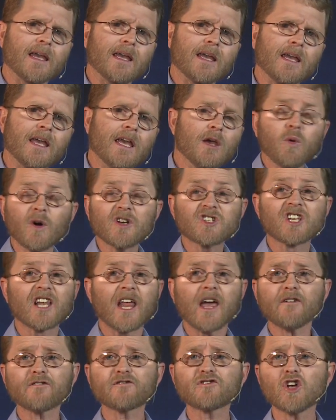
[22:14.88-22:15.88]
He was
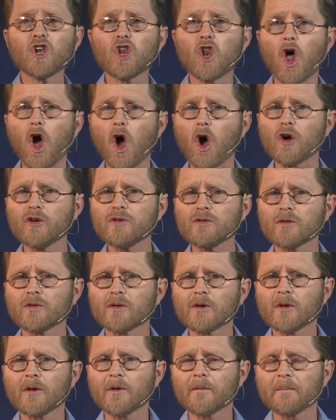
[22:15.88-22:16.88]
left alone
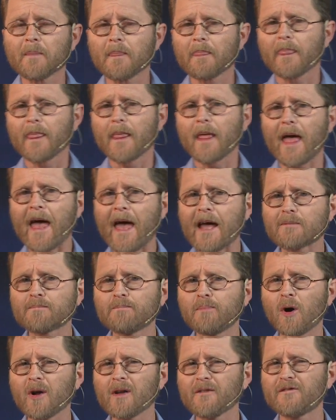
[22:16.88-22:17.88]
at
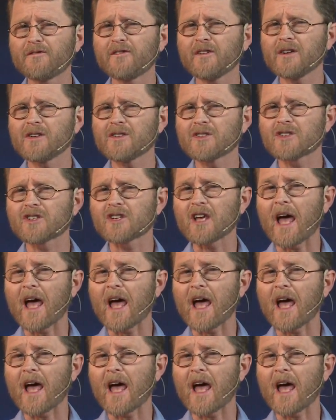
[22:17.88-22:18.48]
Potiphar's